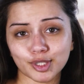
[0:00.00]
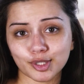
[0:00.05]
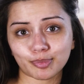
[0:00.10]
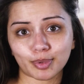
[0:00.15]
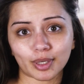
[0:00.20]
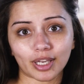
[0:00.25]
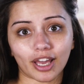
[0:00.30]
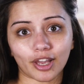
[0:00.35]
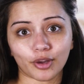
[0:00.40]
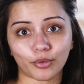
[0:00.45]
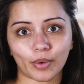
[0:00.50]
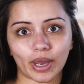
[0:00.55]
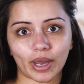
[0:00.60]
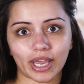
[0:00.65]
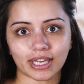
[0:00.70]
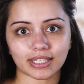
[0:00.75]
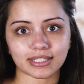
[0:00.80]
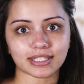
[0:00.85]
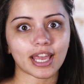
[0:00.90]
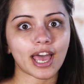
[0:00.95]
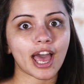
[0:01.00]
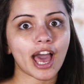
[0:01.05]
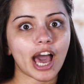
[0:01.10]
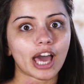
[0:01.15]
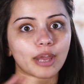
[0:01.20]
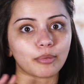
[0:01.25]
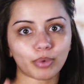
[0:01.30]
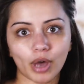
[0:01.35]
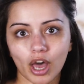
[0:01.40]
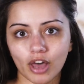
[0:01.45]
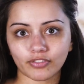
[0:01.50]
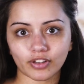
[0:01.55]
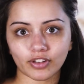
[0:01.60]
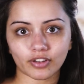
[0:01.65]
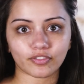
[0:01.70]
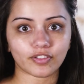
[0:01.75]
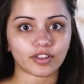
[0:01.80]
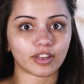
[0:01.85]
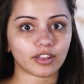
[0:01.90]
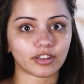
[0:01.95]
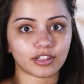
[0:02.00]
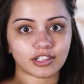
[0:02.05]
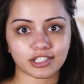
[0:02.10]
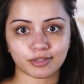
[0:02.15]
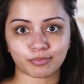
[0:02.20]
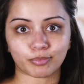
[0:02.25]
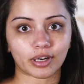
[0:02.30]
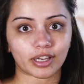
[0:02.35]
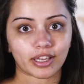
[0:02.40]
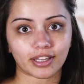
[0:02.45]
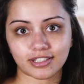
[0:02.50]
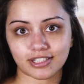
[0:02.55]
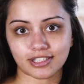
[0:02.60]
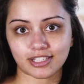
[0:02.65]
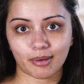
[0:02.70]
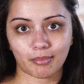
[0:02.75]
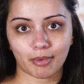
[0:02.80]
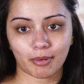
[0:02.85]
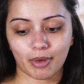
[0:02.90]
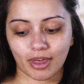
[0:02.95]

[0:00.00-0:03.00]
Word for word: super lightweight and perfect for the spring and summer